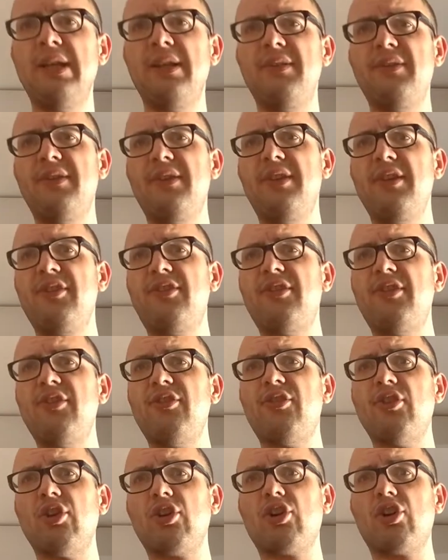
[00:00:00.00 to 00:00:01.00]
This
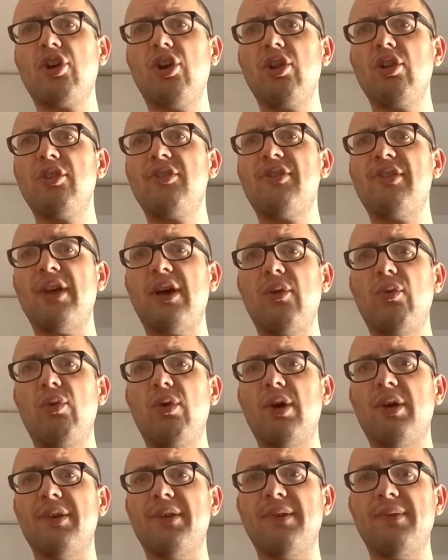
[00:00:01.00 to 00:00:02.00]
is a colza
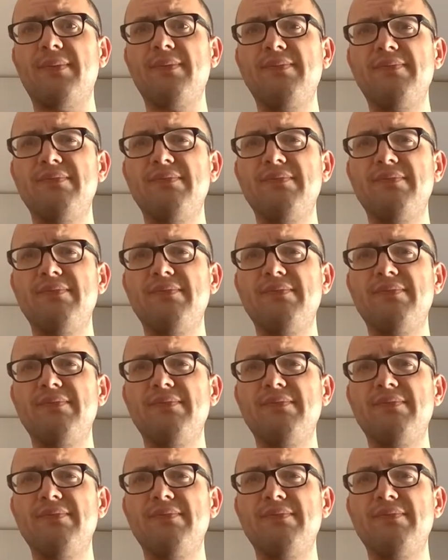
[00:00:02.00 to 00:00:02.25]
one.